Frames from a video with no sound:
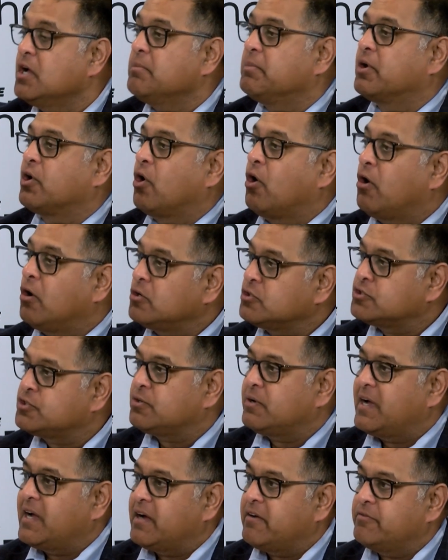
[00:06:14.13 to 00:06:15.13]
but also
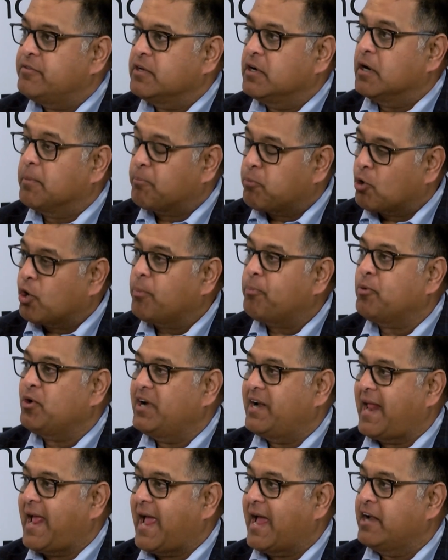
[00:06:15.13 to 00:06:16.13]
have the
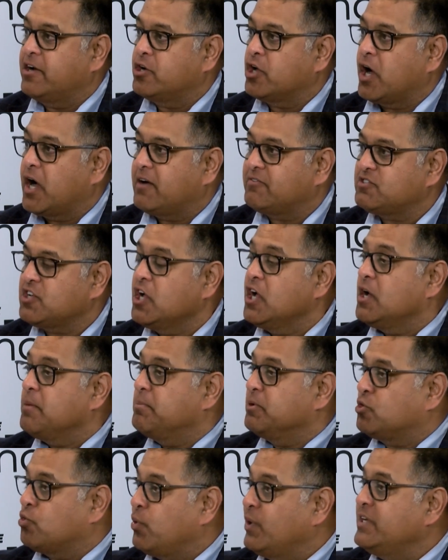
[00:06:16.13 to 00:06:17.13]
appropriate handoffs
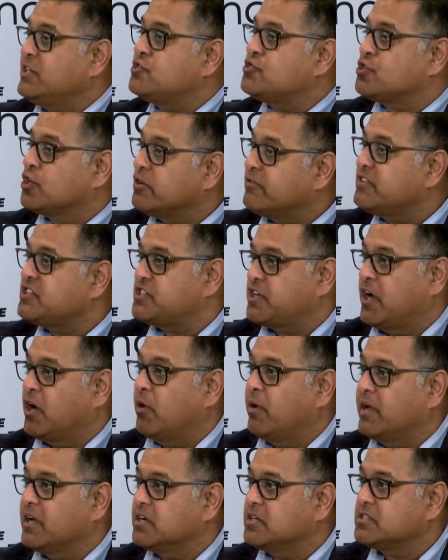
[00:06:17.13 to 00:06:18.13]
between service
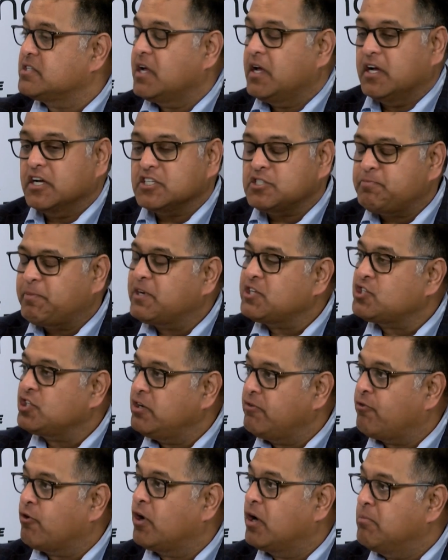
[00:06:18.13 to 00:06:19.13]
areas, especially
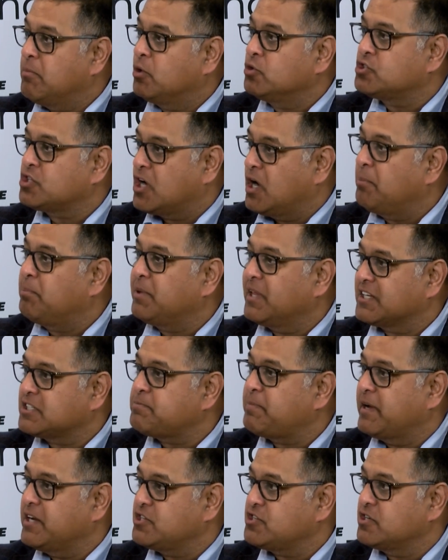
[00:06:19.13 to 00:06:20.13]
for our most complex
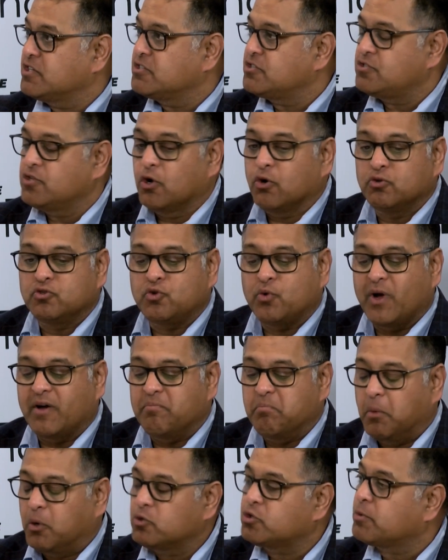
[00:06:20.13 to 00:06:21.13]
patients, those who have
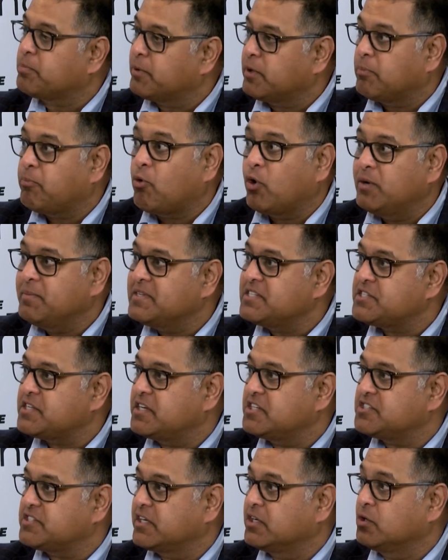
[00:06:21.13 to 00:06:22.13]
multiple appointments in
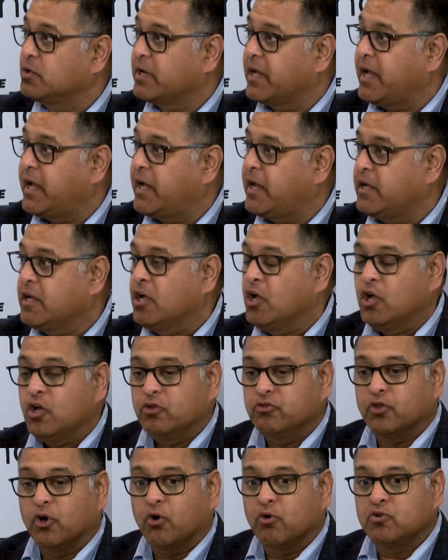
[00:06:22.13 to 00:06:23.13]
a single day,
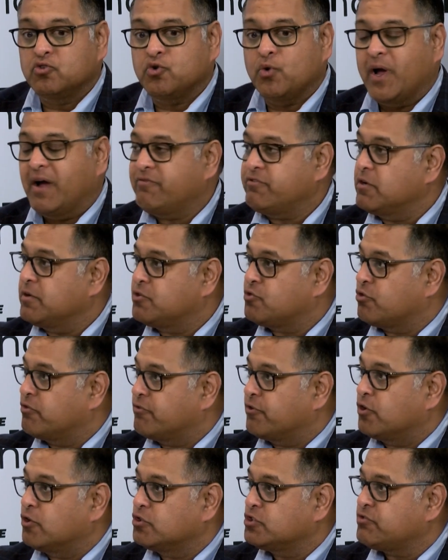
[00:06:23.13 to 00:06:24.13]
those who have to
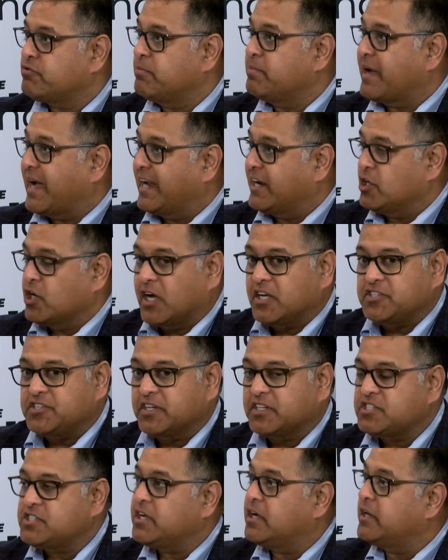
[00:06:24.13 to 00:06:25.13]
traverse from
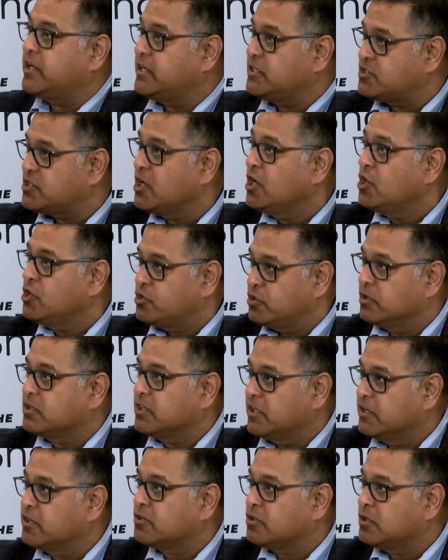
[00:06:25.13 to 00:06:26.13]
diagnostic studies to
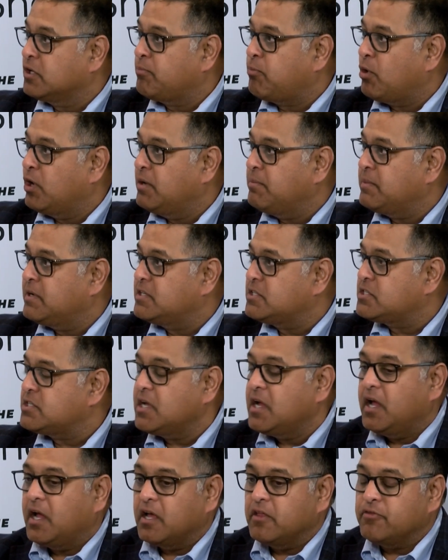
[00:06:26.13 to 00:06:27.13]
clinical appointments,
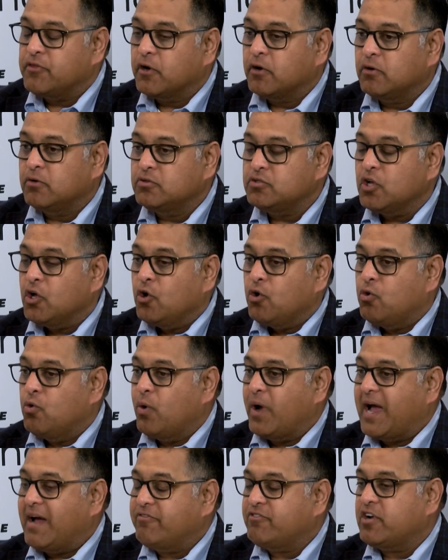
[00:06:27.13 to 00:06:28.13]
and those who
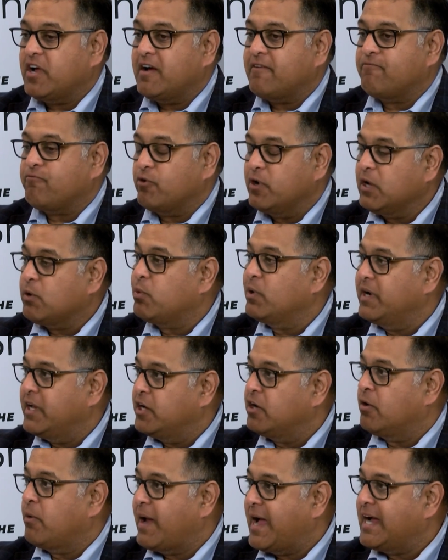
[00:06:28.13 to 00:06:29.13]
have to have frequent
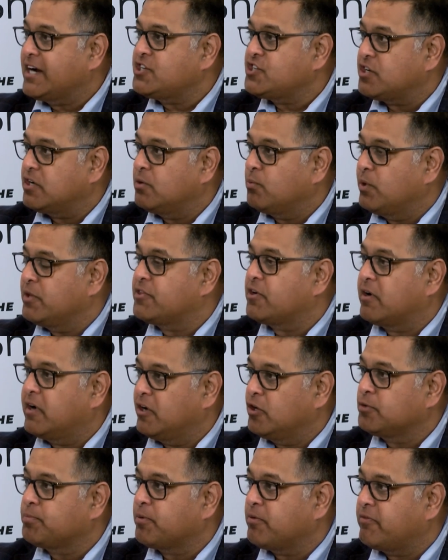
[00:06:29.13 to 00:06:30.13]
interaction with our
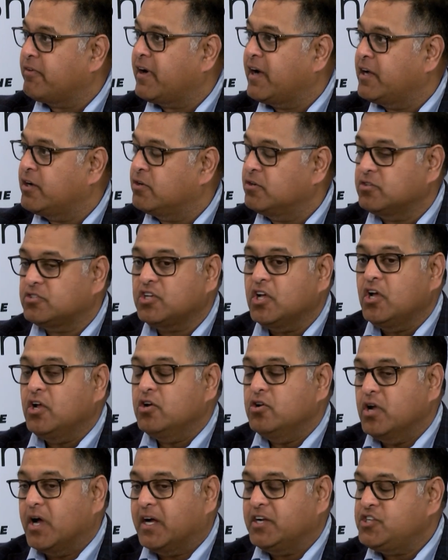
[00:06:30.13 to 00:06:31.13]
health providers,
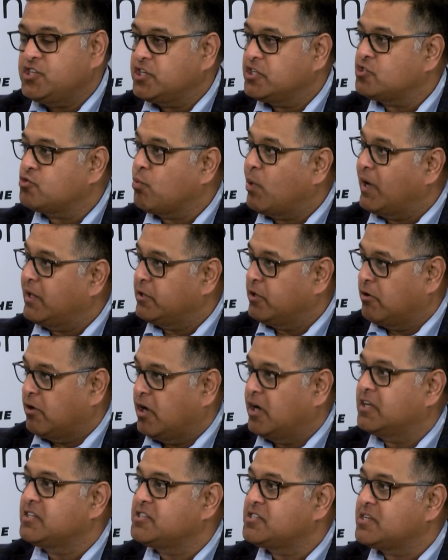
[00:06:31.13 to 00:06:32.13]
not just while they're
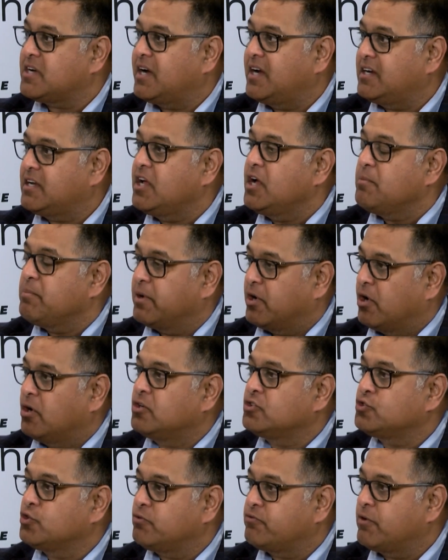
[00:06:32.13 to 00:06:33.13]
on site, but
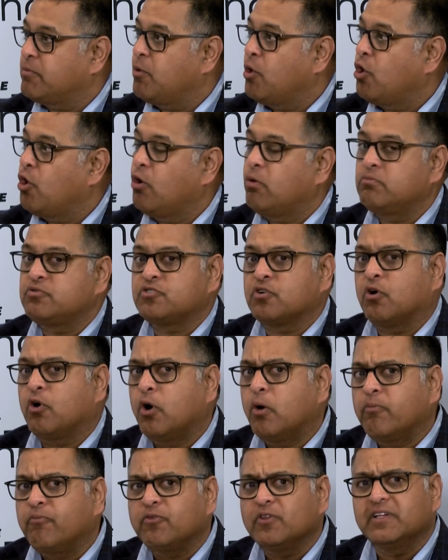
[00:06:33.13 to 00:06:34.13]
also from home. So
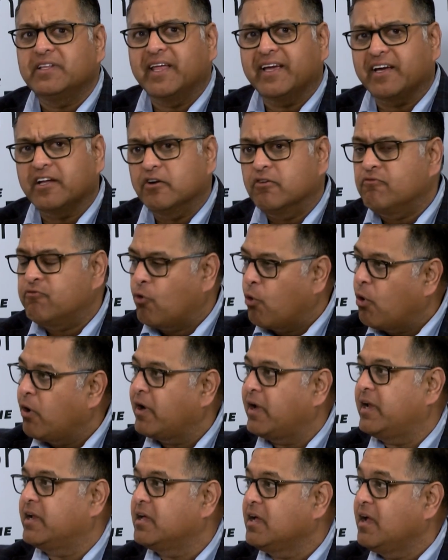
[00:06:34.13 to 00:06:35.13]
hopefully they can
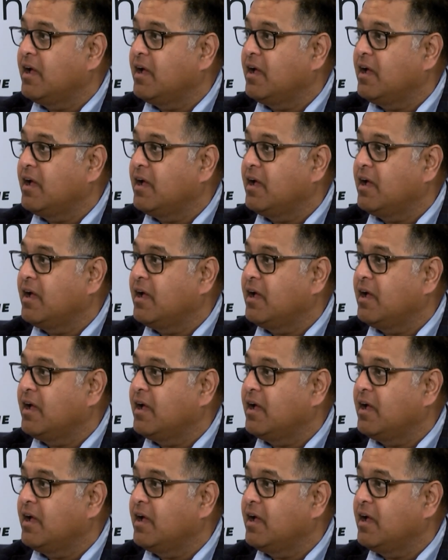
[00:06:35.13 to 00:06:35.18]
avoid